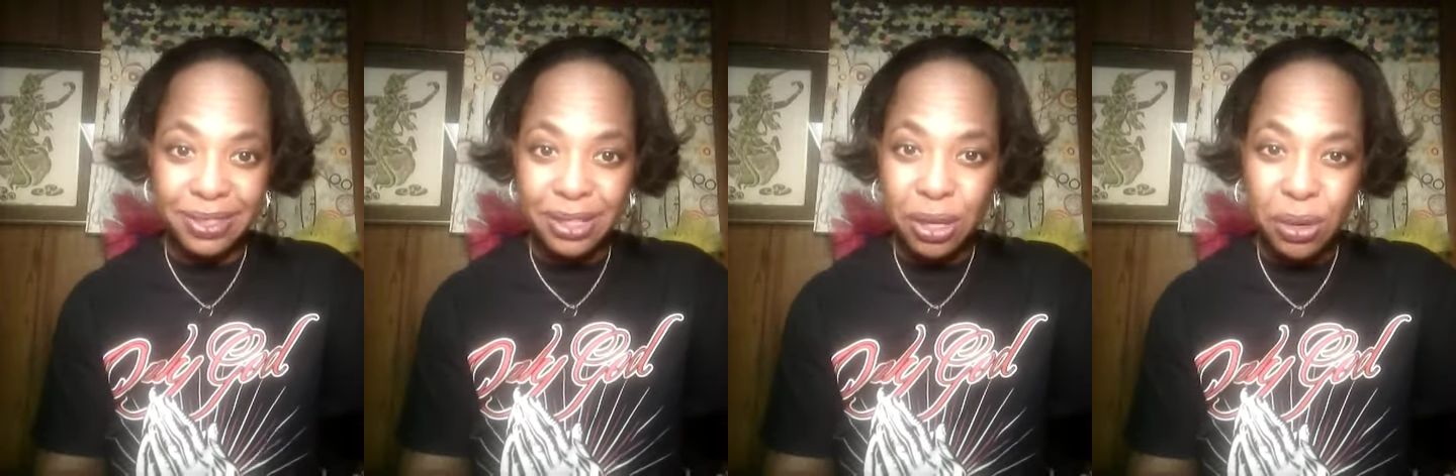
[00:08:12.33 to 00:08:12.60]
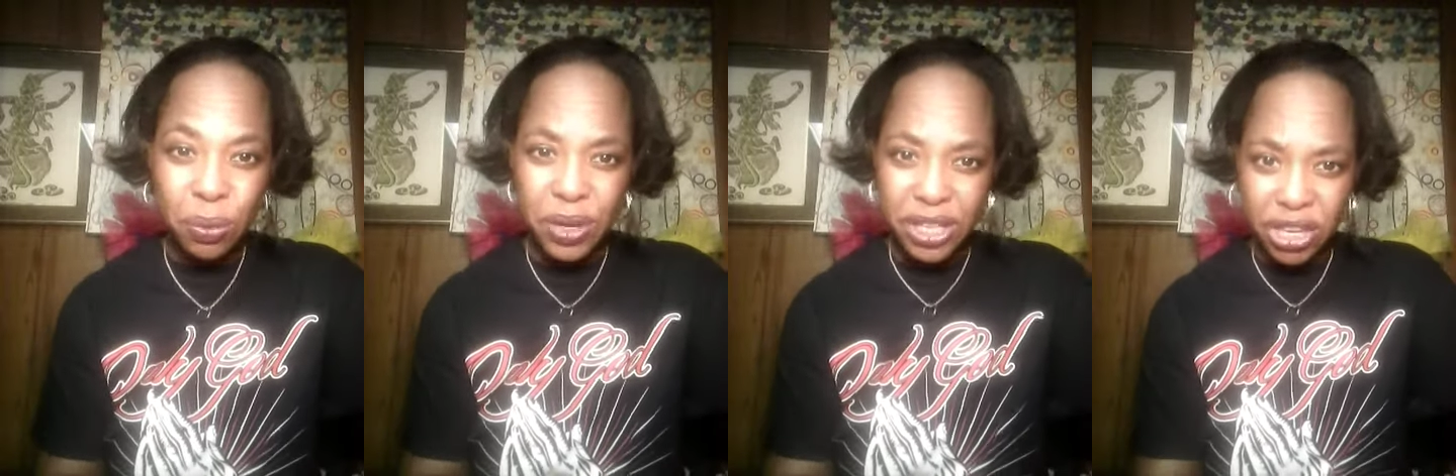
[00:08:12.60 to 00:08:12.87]

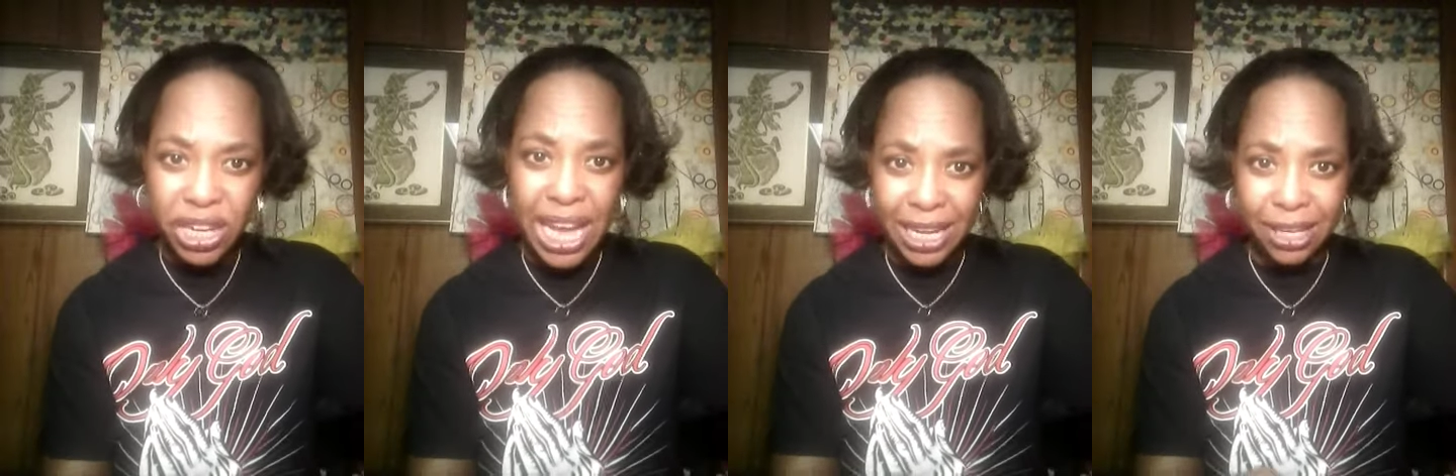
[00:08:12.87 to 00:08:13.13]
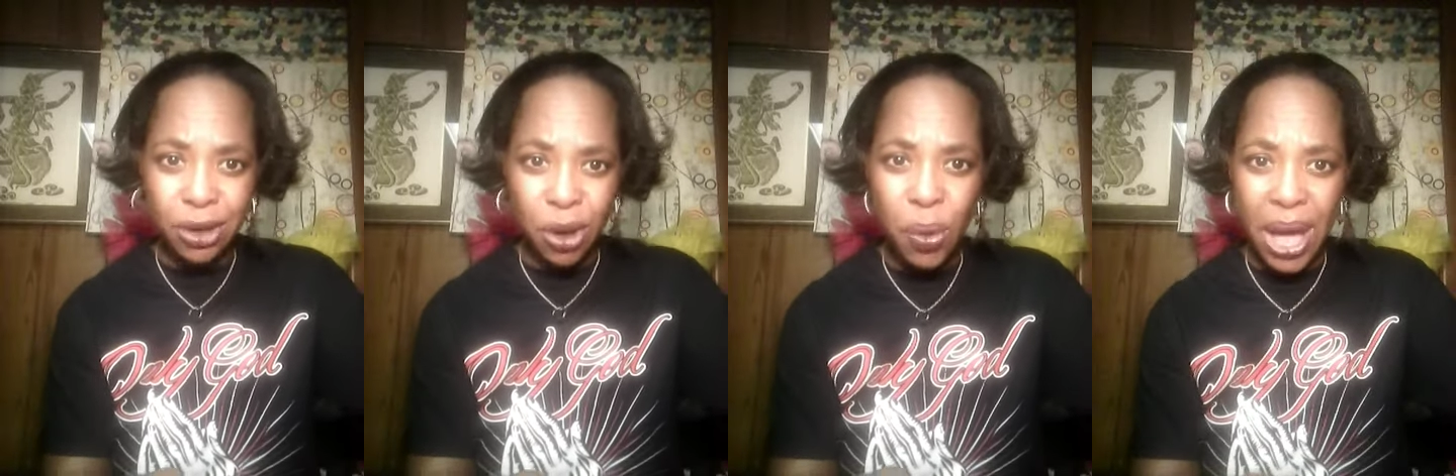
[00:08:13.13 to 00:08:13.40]
when you got to
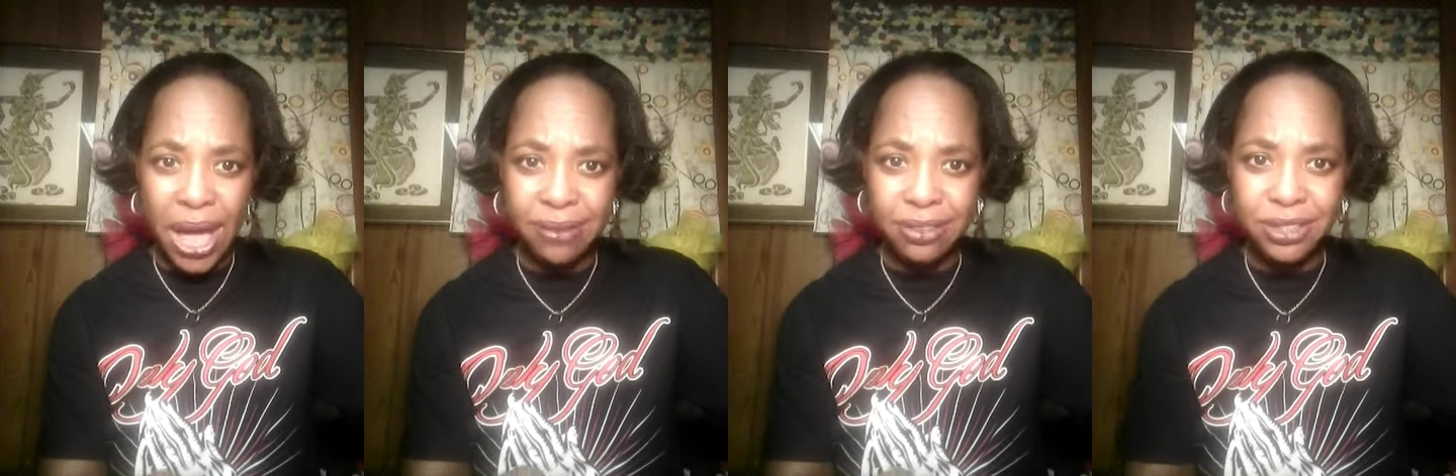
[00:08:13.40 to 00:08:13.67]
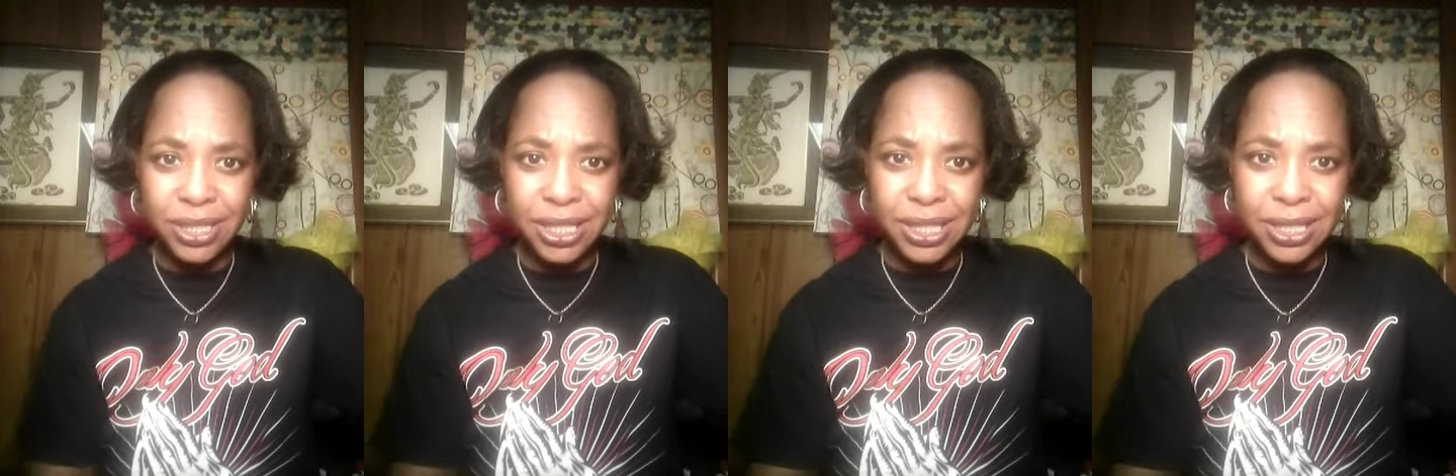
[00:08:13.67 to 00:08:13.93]
go after
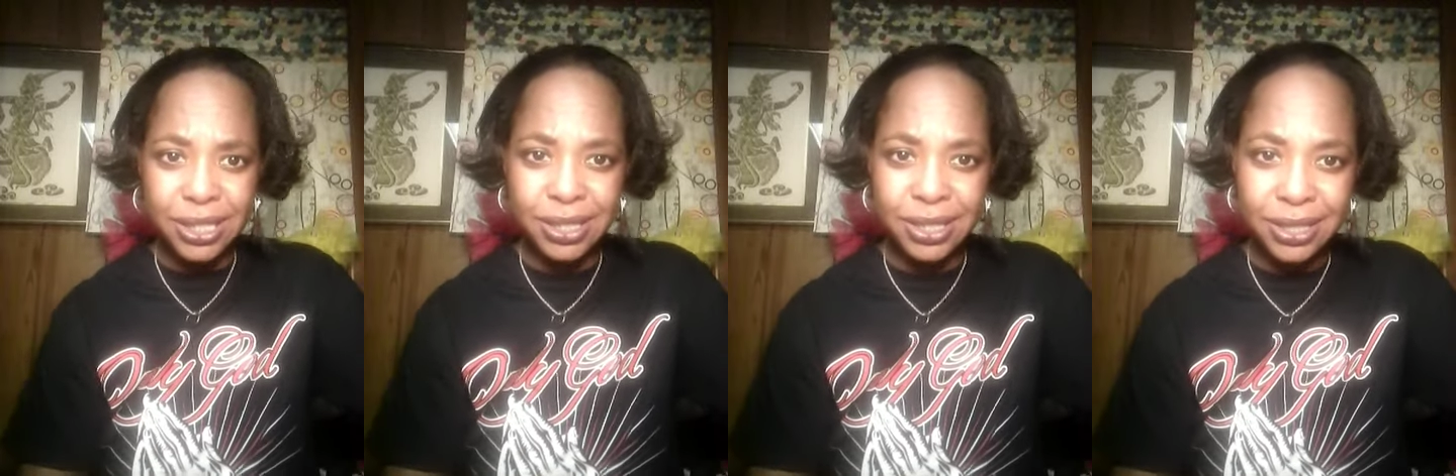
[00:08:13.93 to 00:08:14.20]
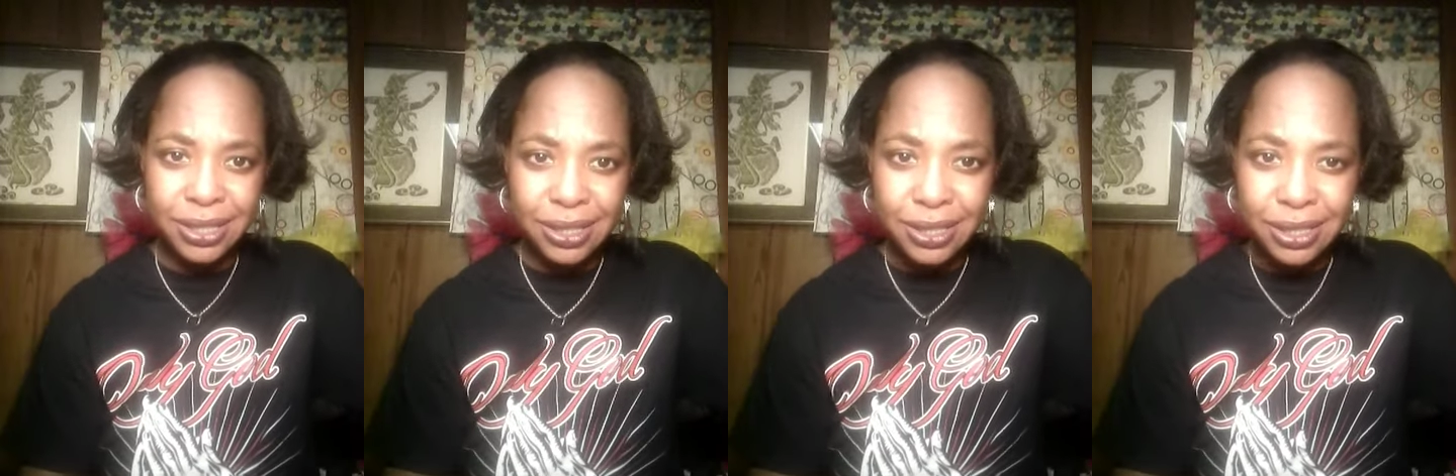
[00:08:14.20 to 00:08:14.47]
it,
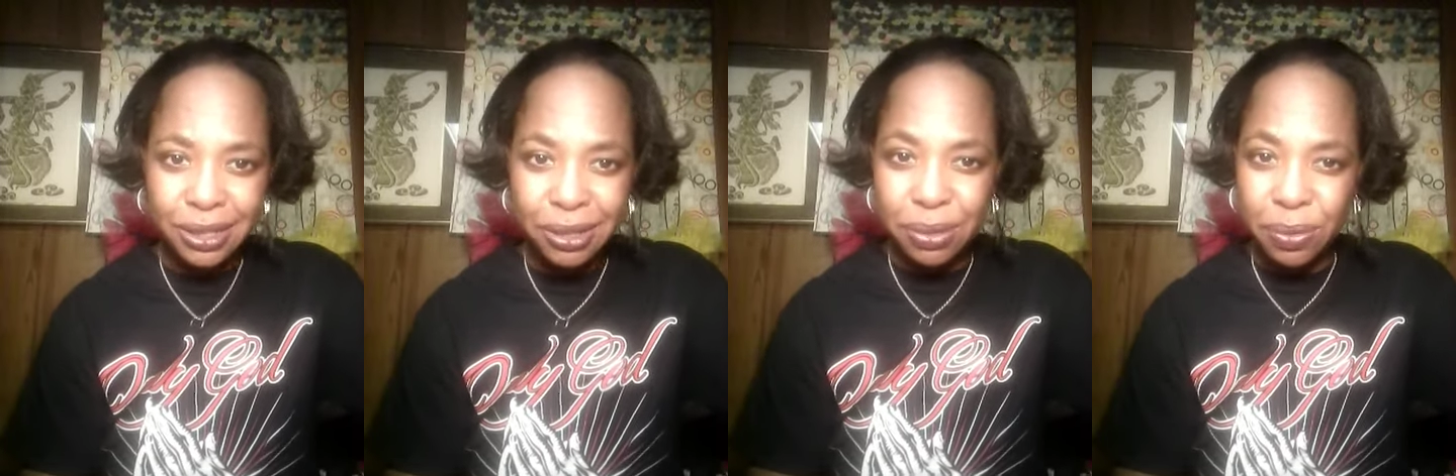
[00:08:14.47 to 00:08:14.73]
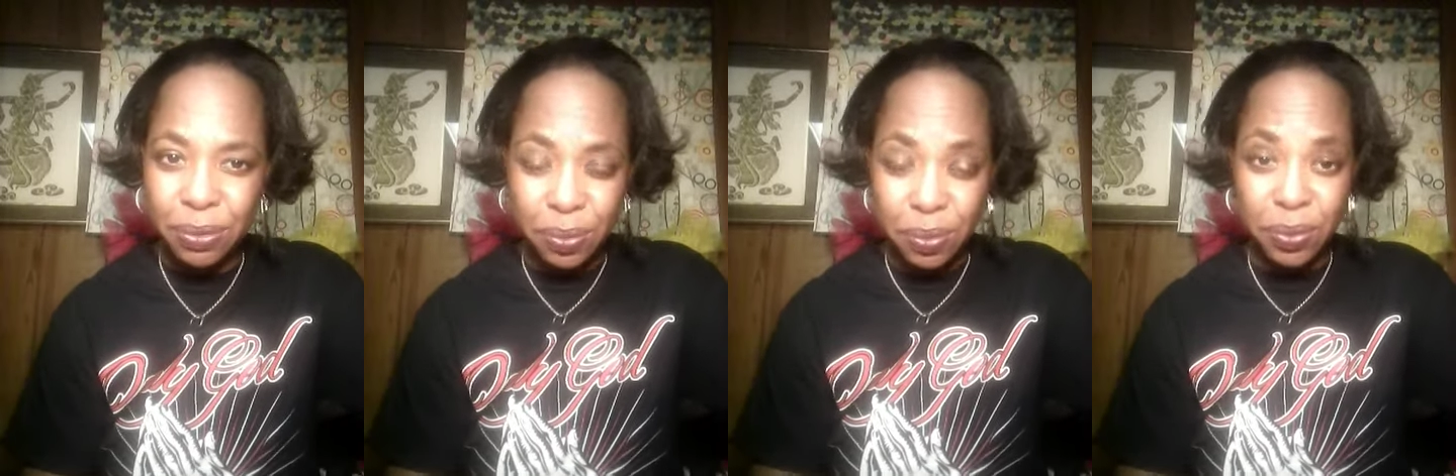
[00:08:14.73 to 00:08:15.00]

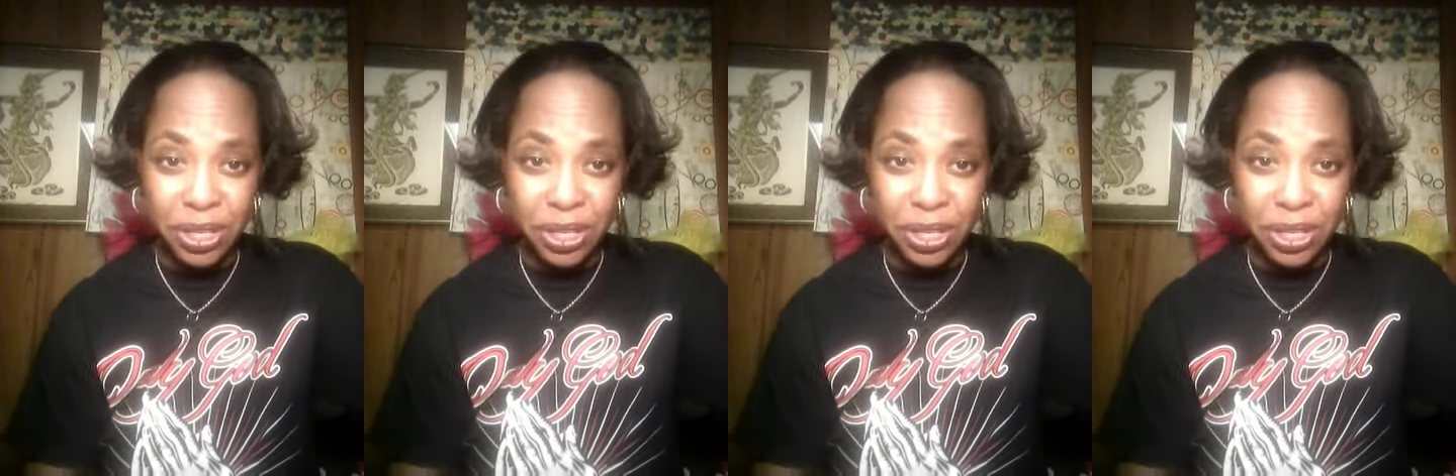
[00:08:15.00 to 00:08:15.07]
when